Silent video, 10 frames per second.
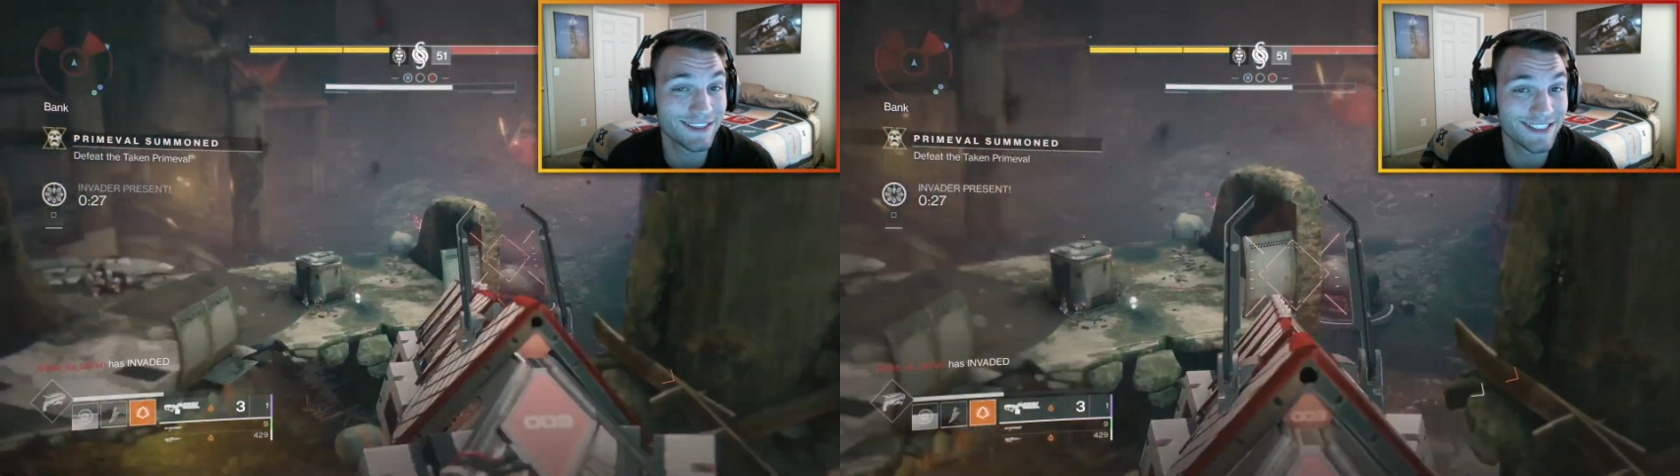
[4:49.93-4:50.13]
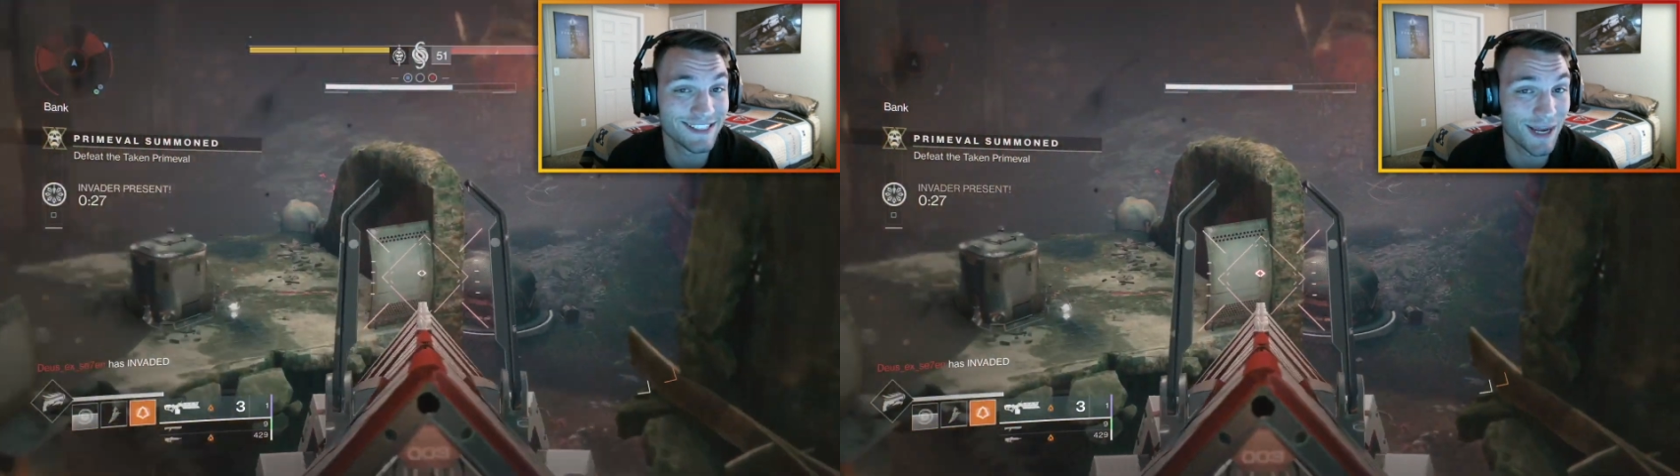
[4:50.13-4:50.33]

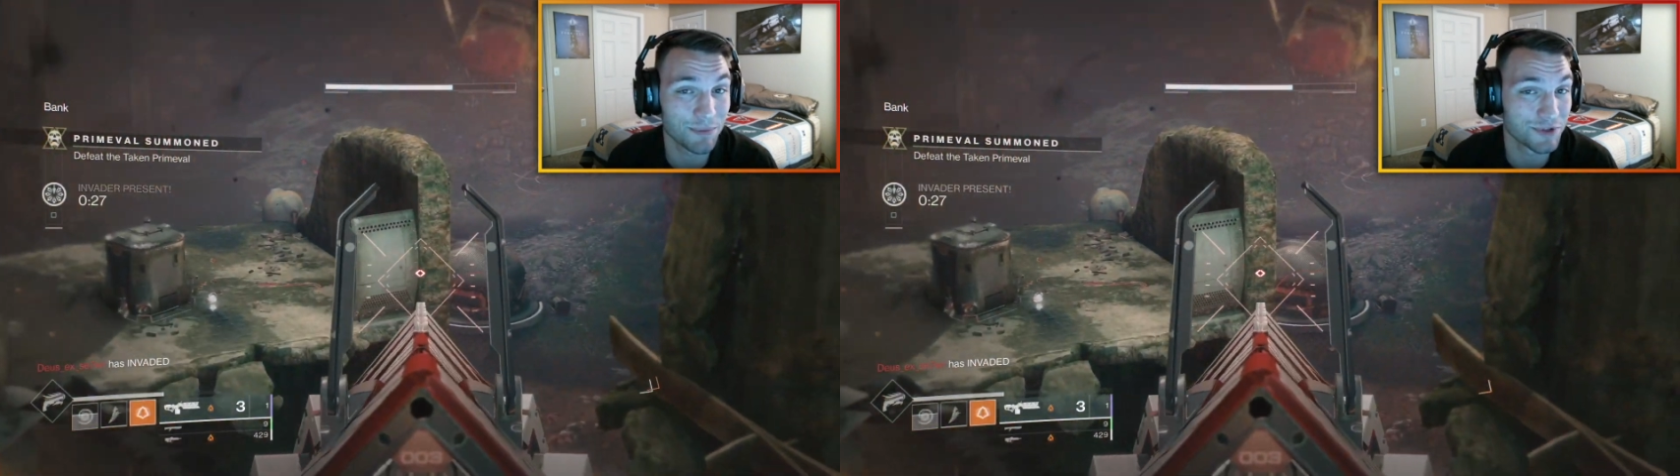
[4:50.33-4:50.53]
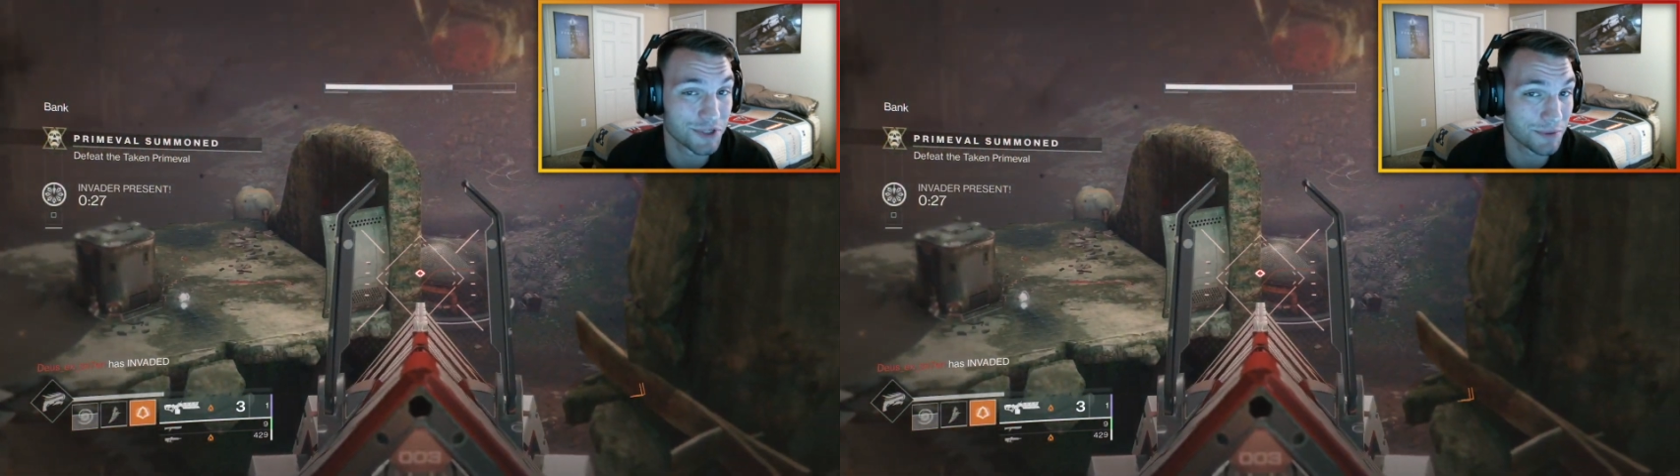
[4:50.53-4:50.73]
the
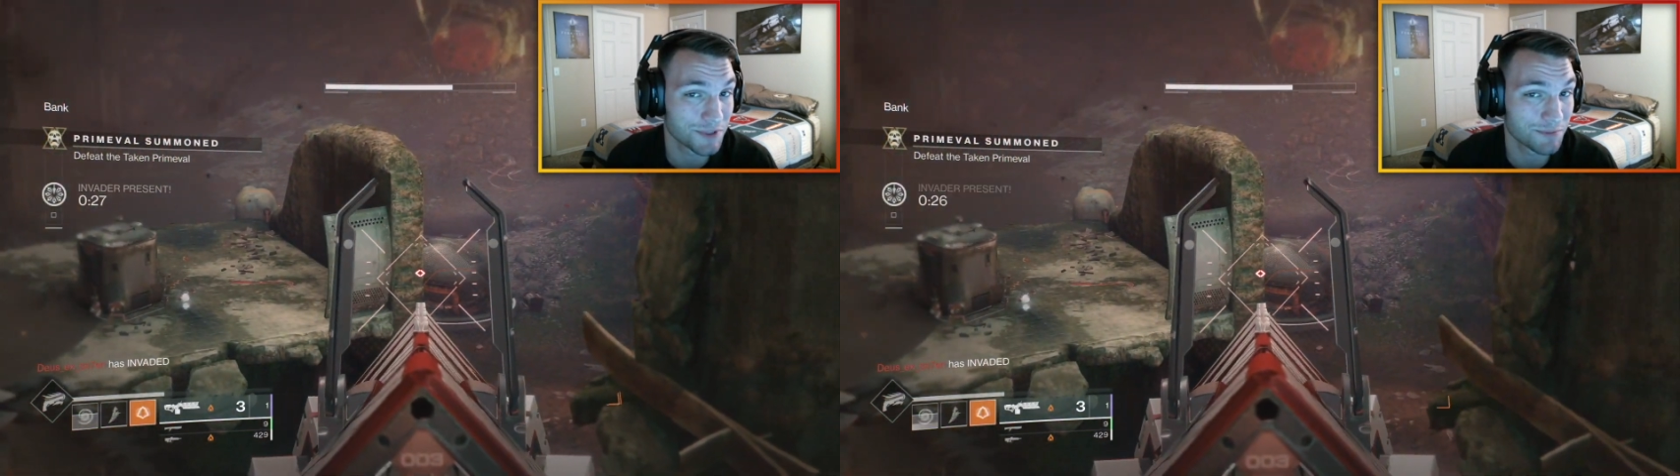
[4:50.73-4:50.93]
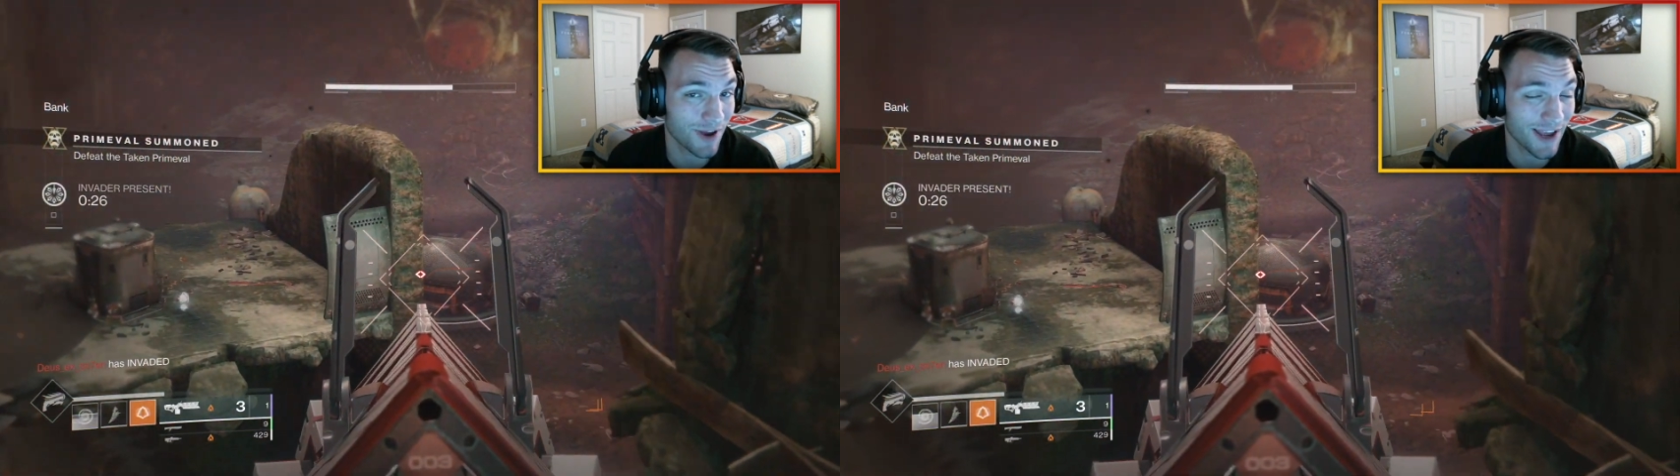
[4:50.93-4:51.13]
sniper jump
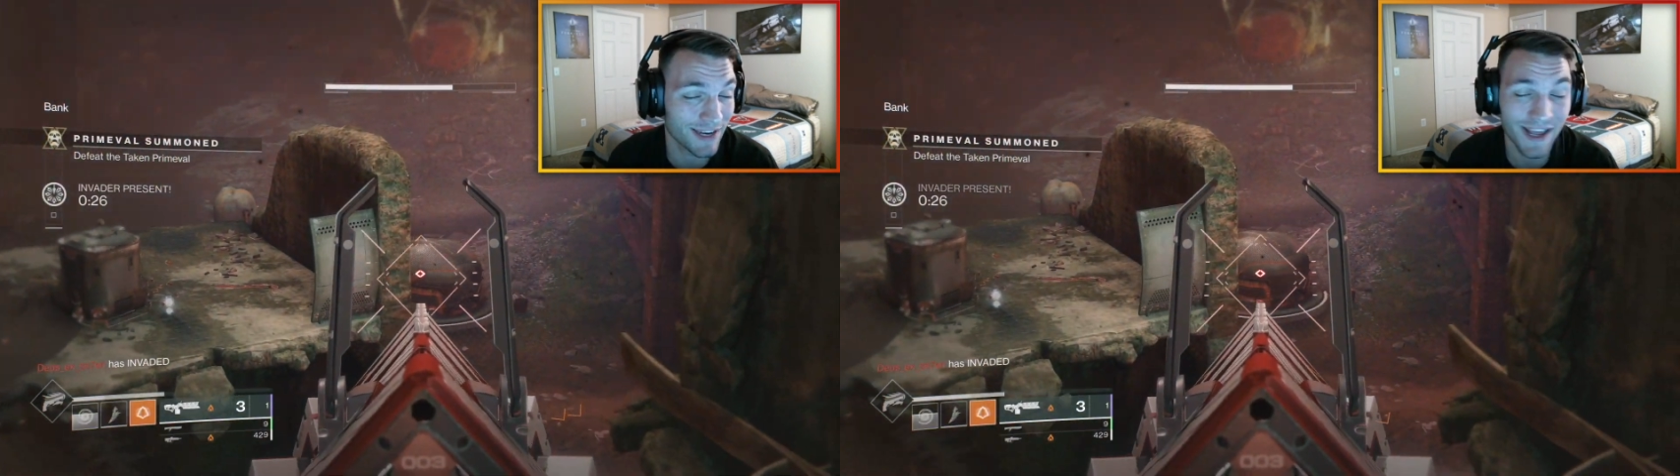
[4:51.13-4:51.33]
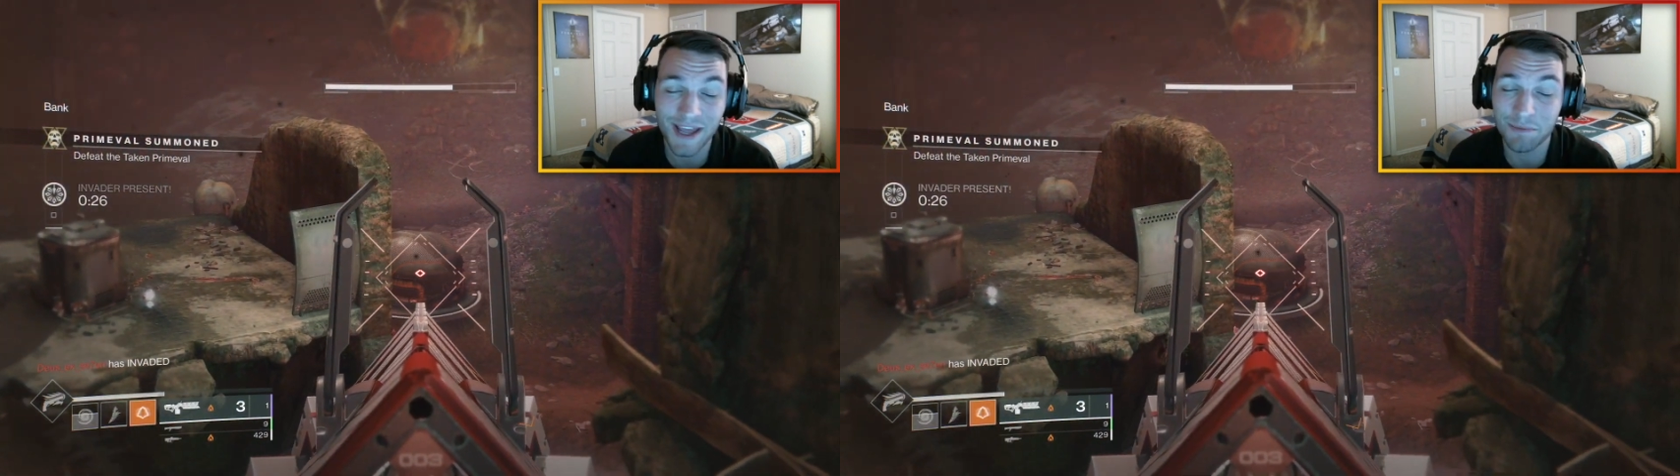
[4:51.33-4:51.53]
spot,